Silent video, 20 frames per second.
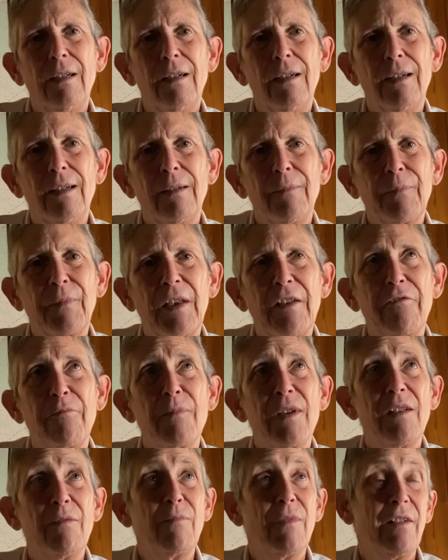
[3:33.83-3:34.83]
Um, I've
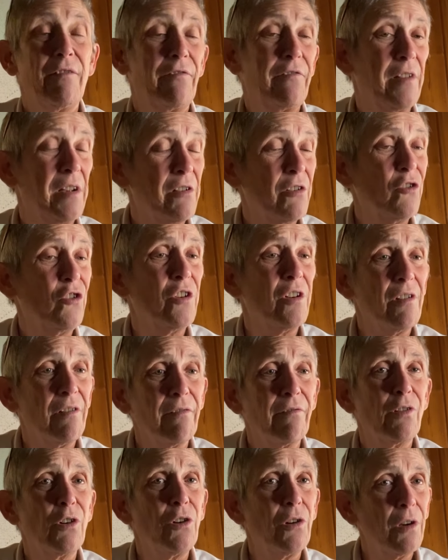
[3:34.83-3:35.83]
made my fair share
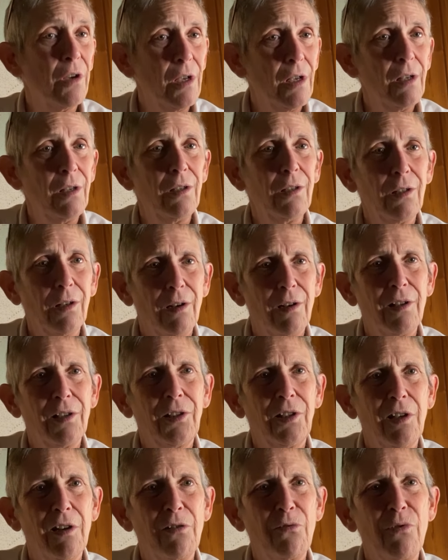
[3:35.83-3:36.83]
of cookies
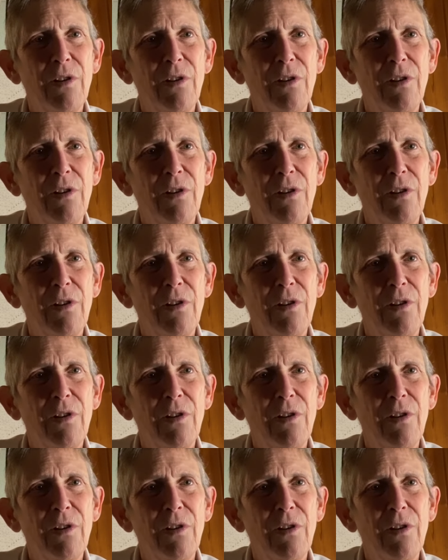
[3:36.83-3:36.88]
also.